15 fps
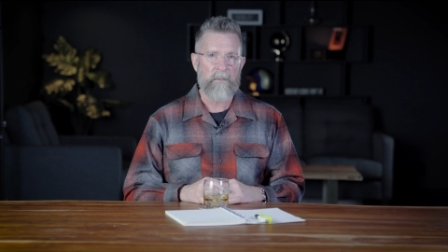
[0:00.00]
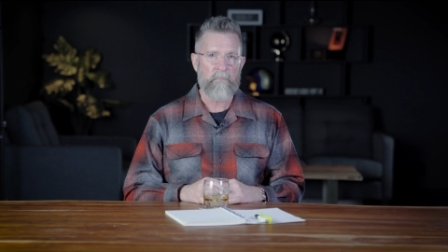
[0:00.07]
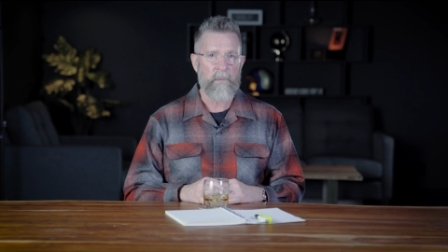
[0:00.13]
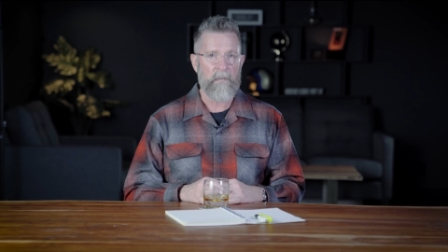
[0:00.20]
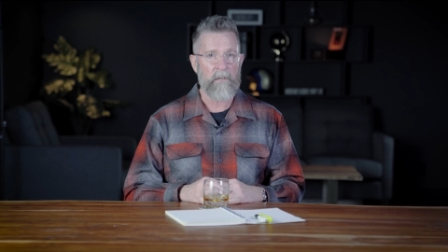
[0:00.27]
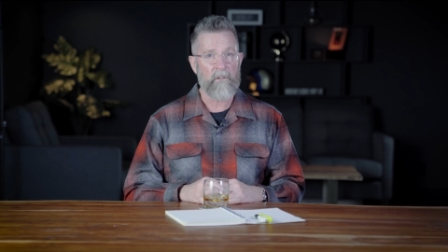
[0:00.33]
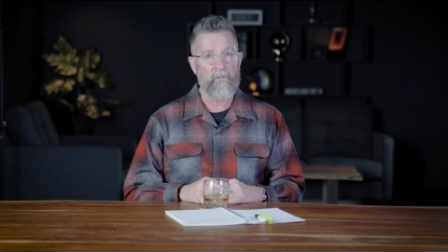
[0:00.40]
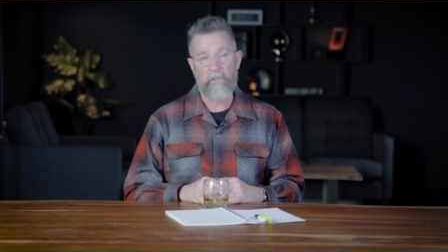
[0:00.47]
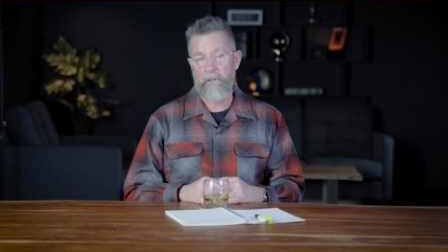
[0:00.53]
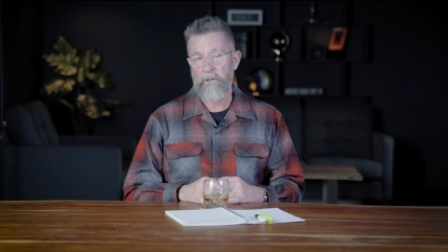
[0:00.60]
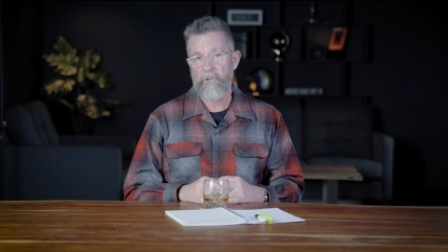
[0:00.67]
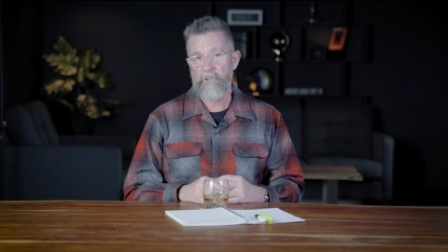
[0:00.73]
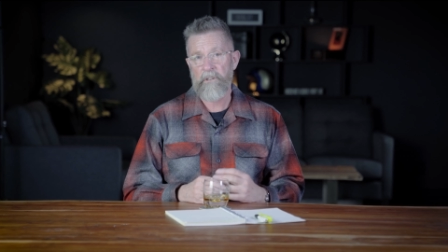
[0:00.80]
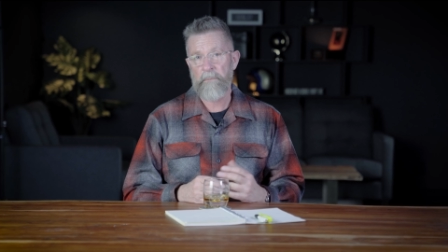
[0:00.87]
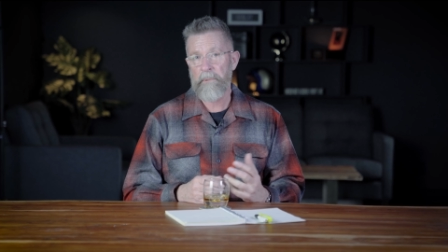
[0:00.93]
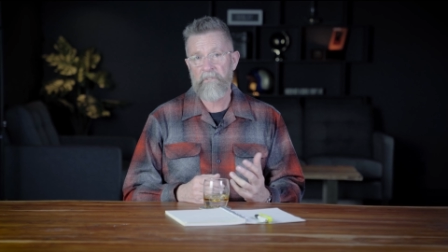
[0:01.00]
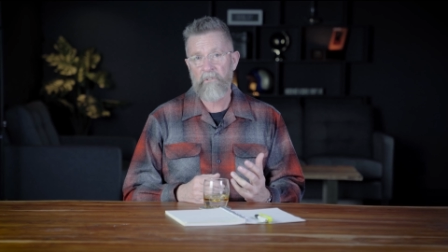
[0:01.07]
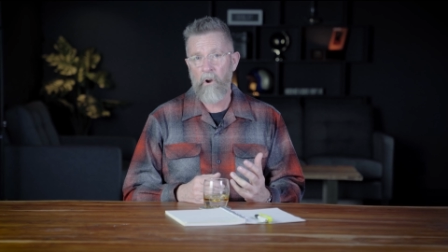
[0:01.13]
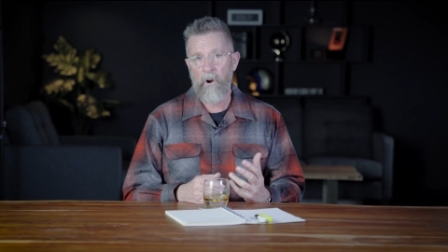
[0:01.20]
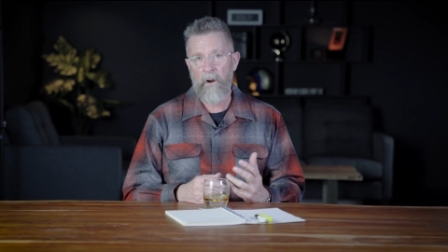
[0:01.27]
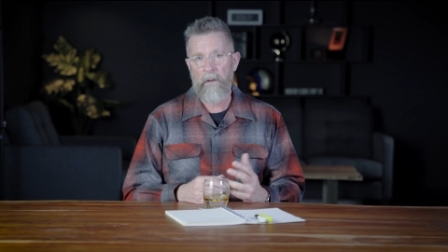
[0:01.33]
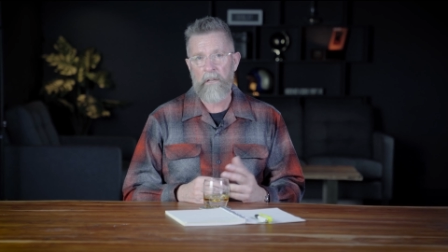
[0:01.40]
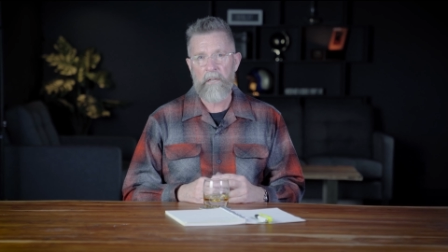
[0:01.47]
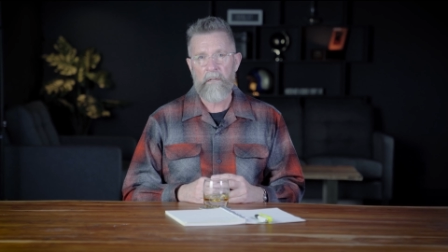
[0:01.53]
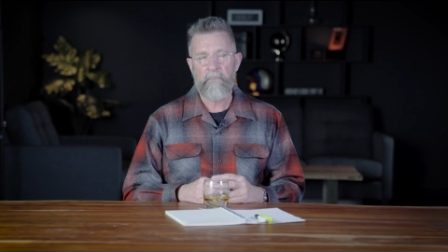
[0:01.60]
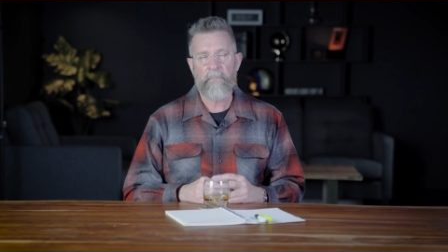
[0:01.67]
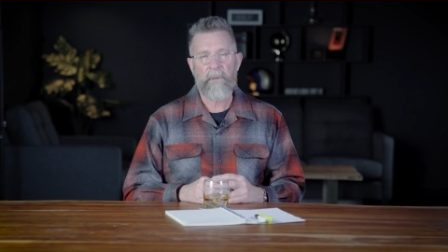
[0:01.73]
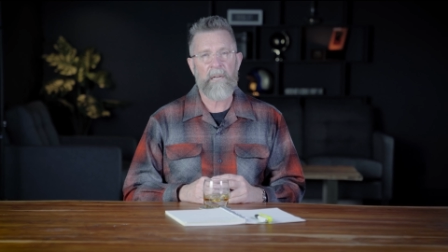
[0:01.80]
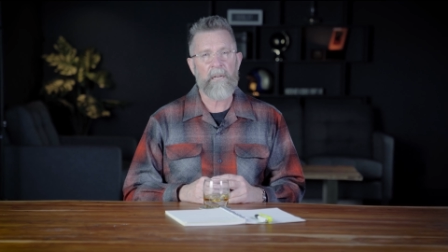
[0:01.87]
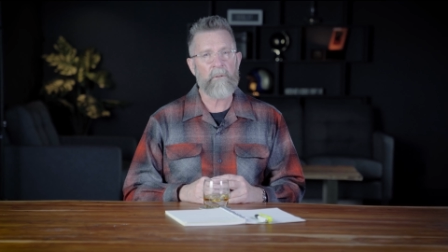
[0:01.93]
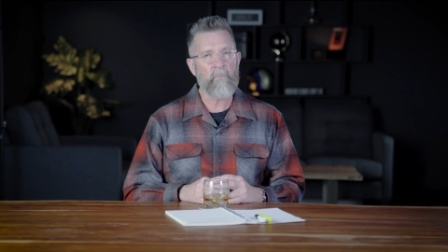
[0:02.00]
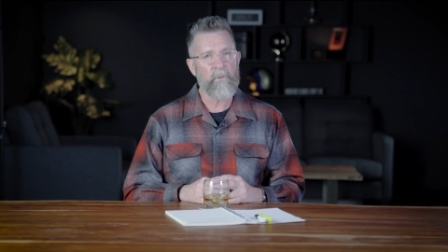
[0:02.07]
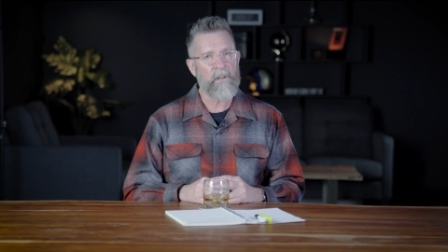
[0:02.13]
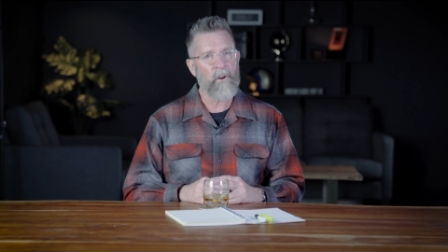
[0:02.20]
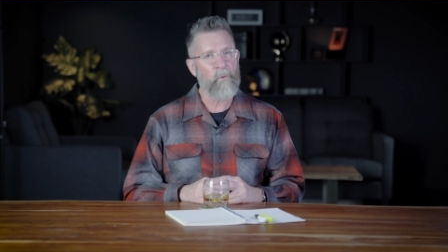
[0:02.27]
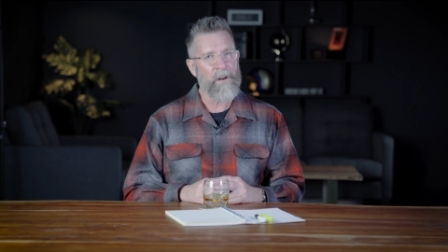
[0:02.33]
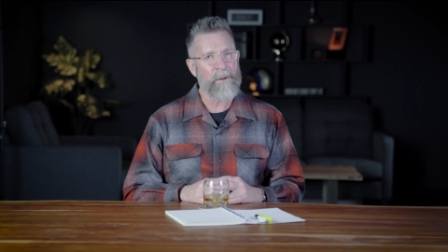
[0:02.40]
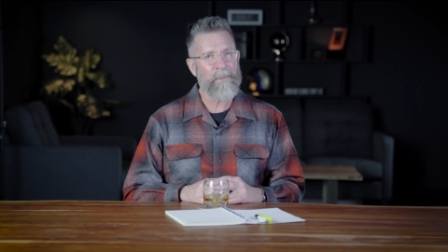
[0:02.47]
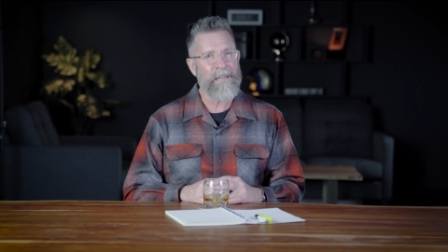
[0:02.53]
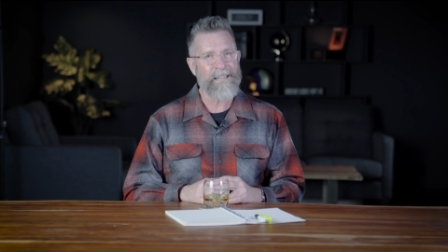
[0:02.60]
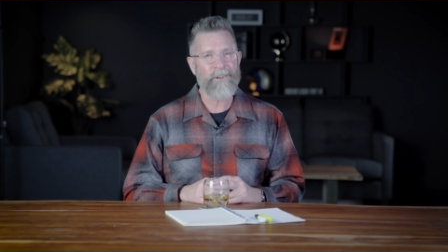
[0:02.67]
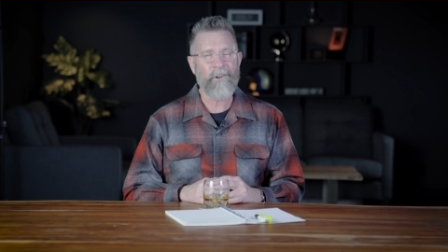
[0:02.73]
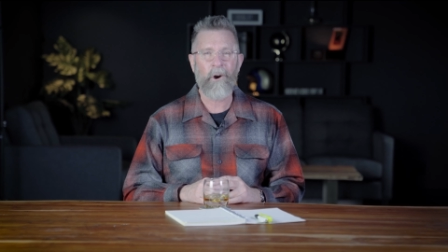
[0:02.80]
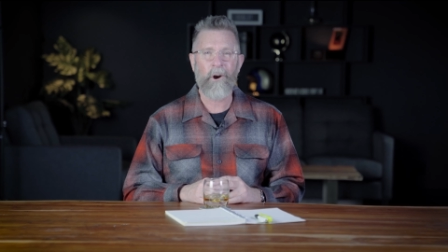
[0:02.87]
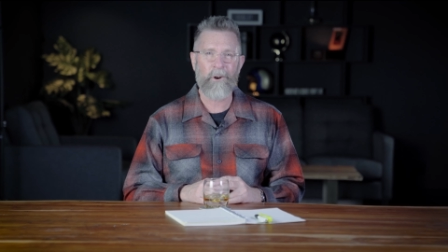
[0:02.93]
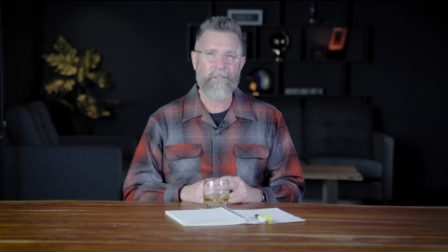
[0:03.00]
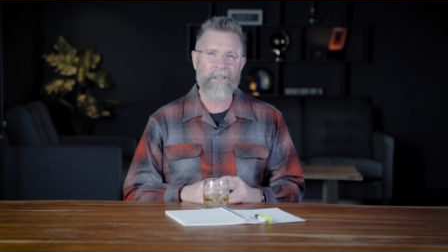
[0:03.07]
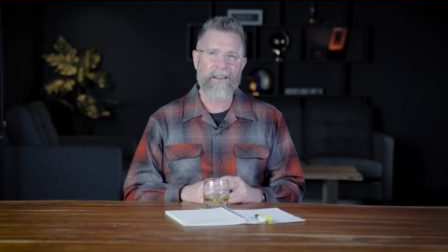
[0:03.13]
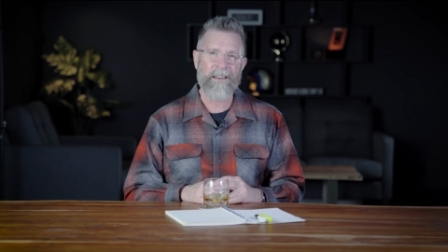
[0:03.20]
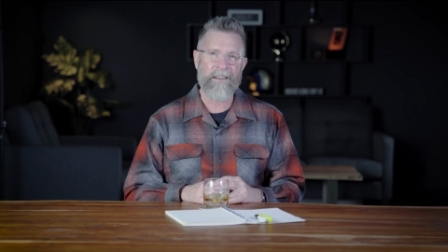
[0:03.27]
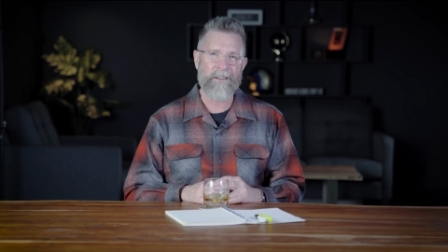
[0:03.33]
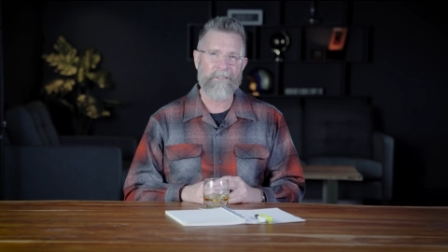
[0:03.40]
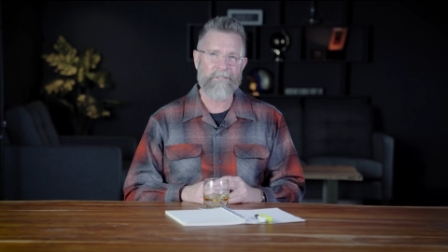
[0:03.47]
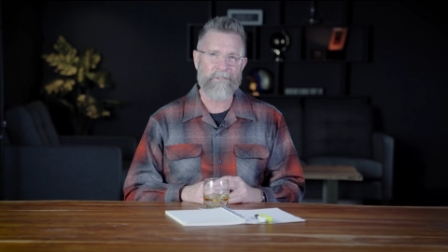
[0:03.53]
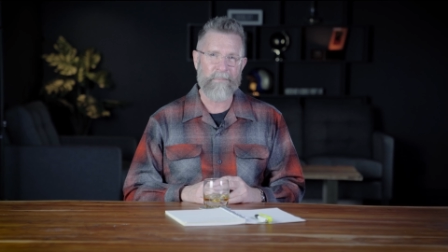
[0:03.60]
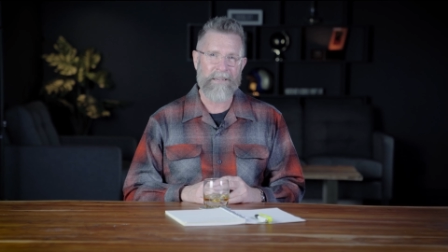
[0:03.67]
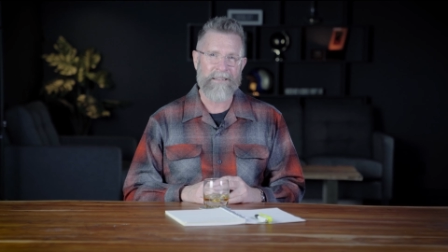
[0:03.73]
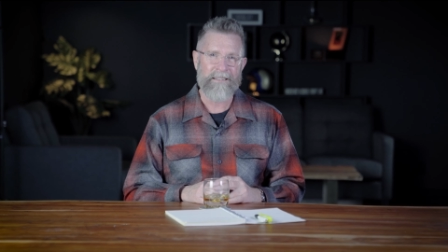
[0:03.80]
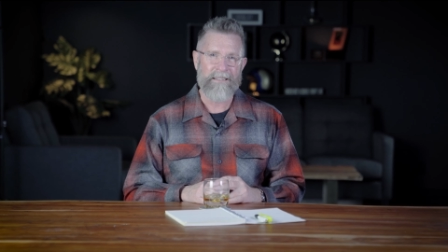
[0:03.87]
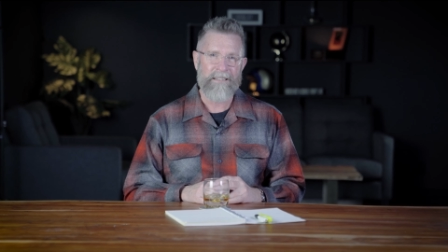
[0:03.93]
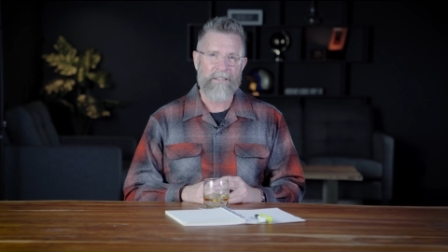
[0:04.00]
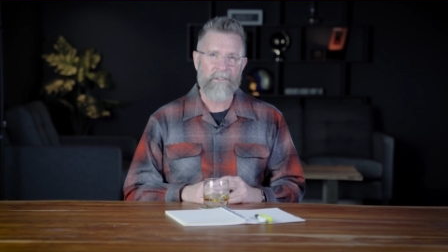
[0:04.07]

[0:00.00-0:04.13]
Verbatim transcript: because leadership is hard, but we don't want to make it harder than it needs to be.